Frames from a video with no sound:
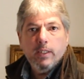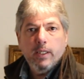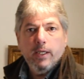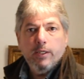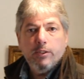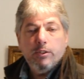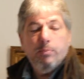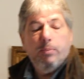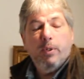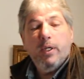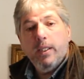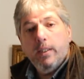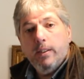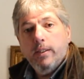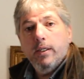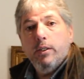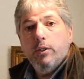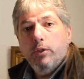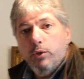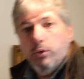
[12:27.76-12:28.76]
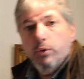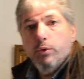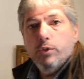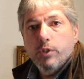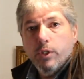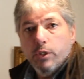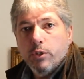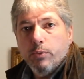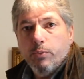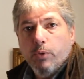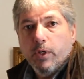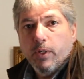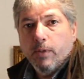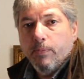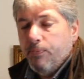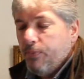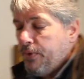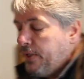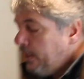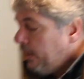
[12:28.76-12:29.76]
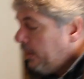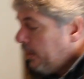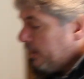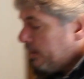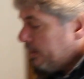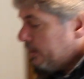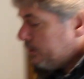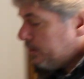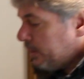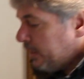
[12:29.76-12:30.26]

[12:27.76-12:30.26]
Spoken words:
desk, but he did use this one. This